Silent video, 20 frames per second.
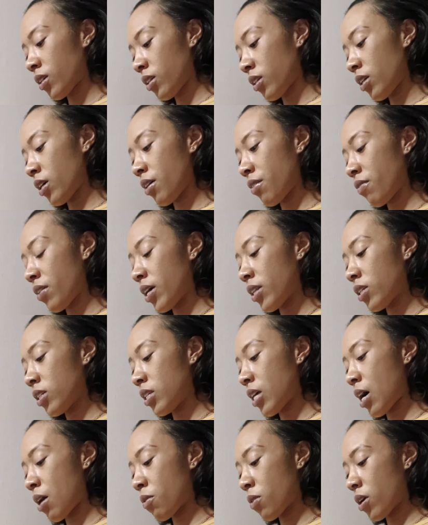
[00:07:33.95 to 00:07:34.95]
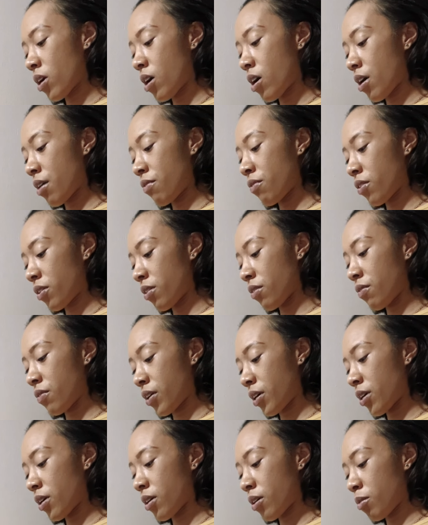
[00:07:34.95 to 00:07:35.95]
Clarify the Tower card for the
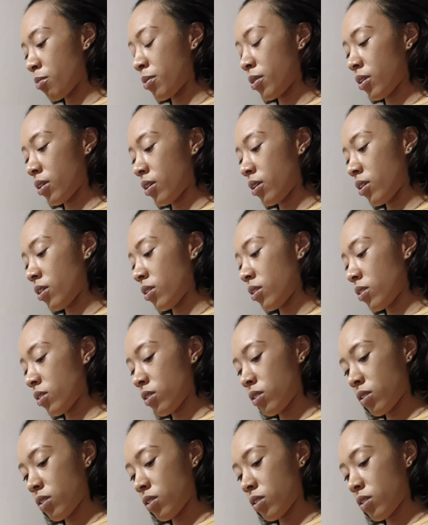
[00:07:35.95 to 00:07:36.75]
Virgo, please.